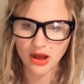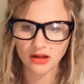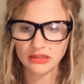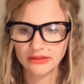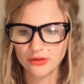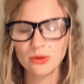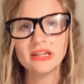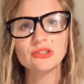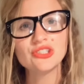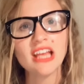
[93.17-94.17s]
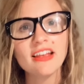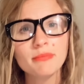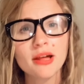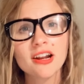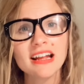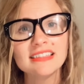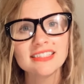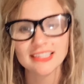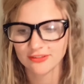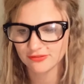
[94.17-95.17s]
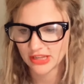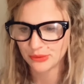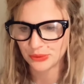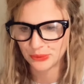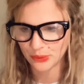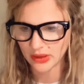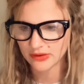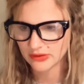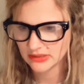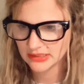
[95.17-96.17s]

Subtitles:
olive oil, shea butter, and sunflower oil.